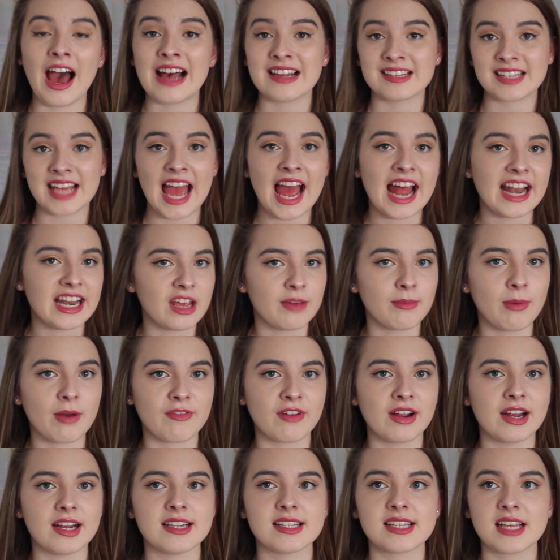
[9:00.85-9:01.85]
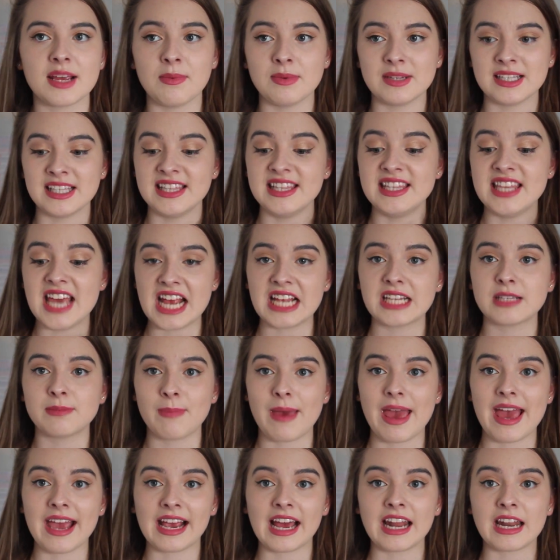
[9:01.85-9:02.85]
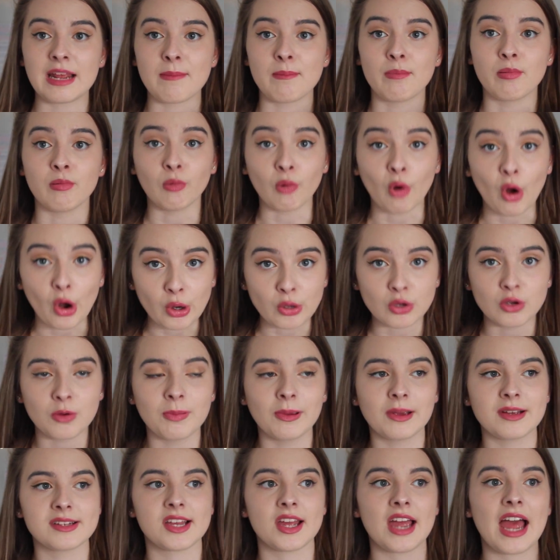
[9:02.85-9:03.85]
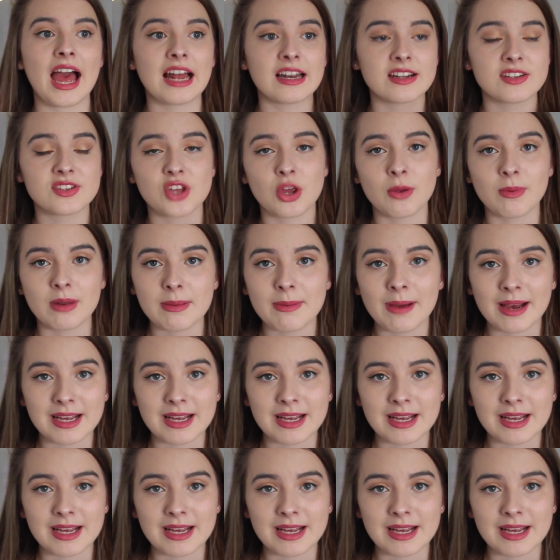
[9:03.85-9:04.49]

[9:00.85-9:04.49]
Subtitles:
ask any of my friends, it was this big and it broke because I had so many